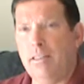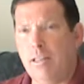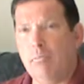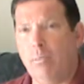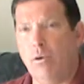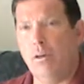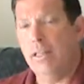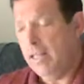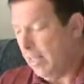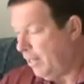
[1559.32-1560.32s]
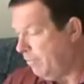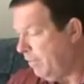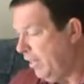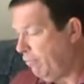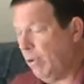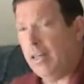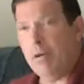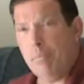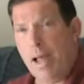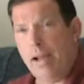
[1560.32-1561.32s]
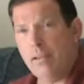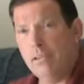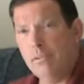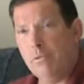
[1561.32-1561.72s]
Important. If we come back,